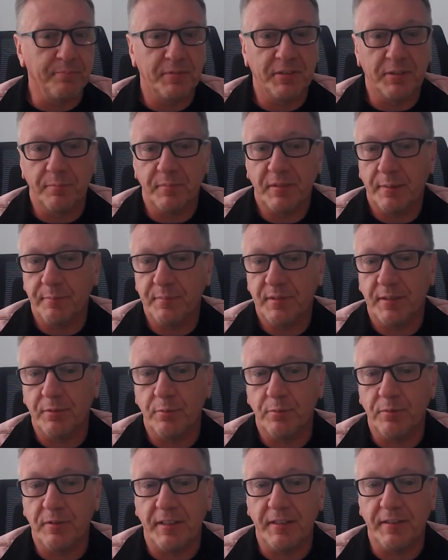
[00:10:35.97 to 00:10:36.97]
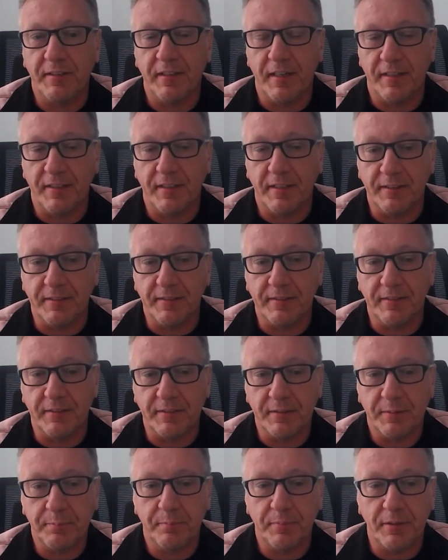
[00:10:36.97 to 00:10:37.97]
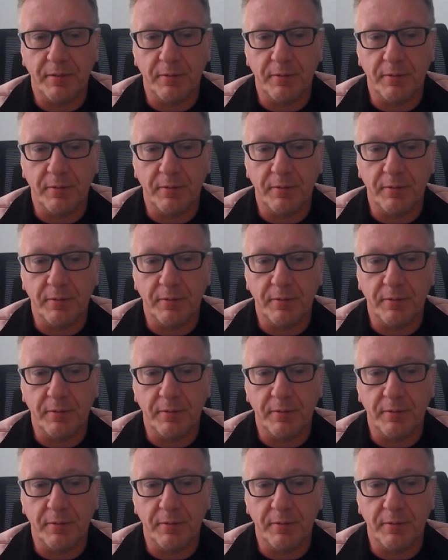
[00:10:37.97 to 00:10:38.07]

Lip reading: Sometimes I do data analysis.